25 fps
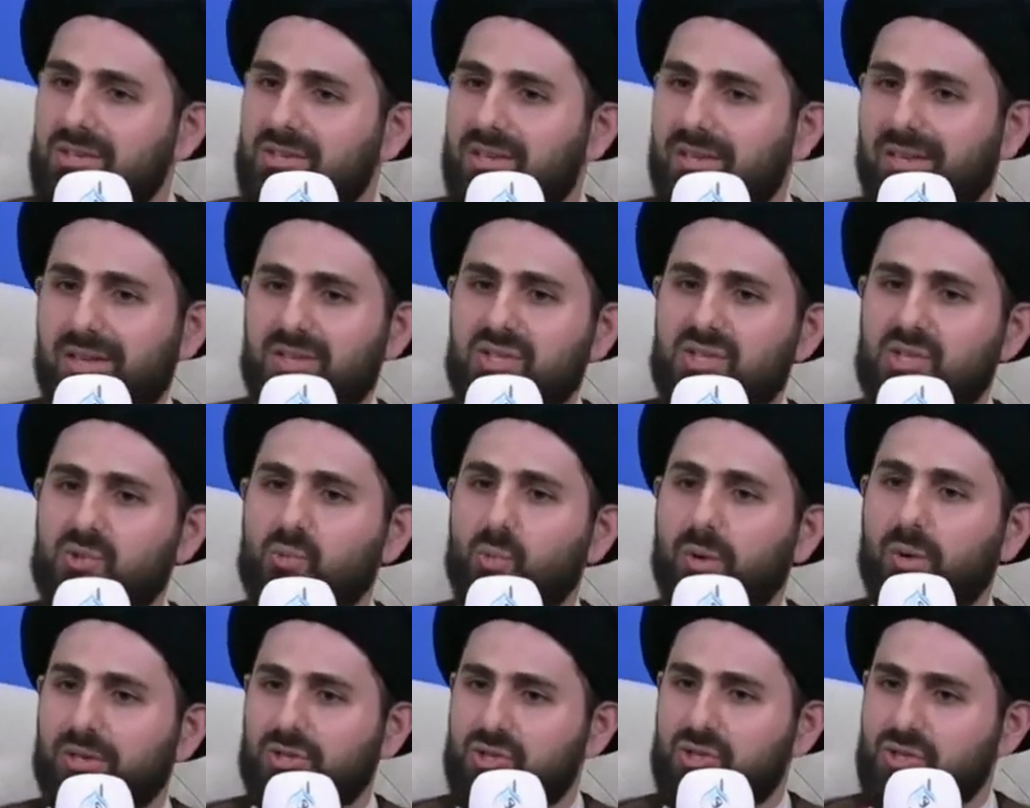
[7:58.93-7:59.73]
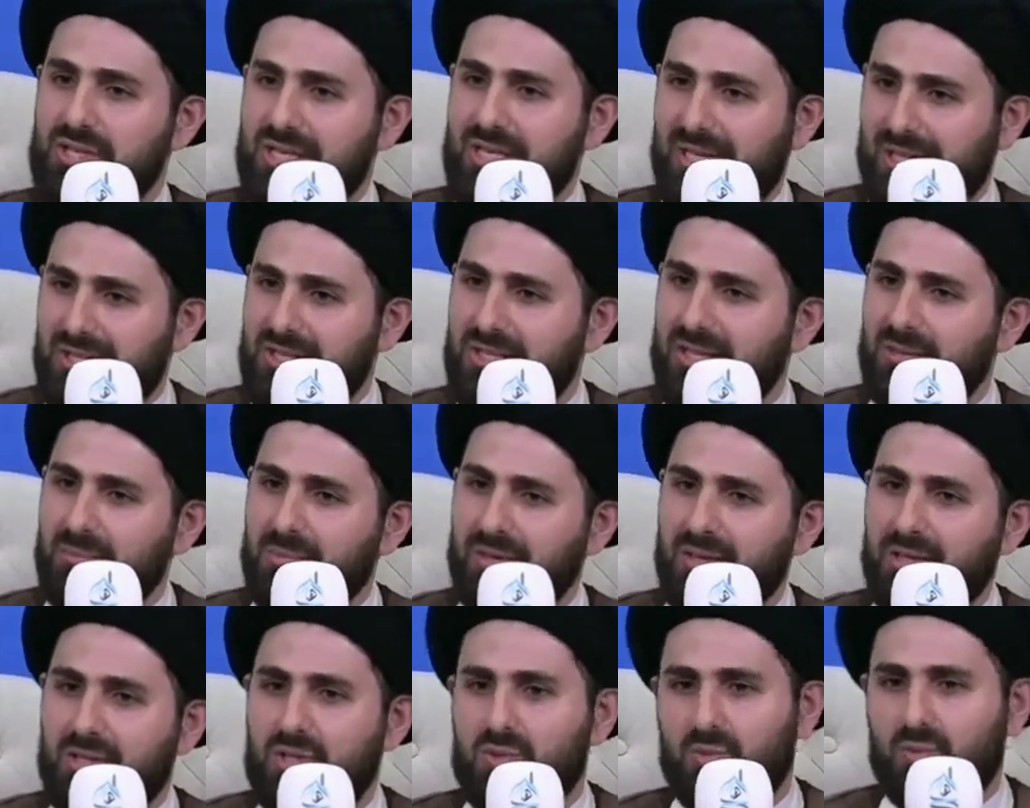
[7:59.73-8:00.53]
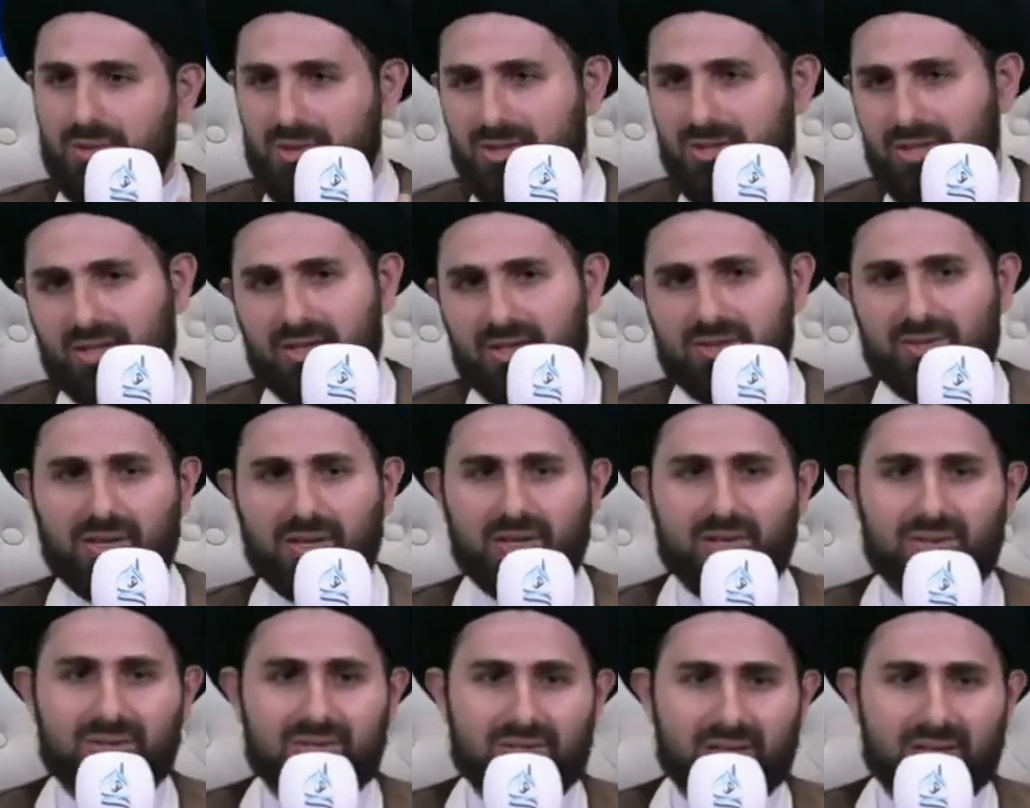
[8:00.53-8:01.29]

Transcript: Let's switch 60 minutes with 60 years.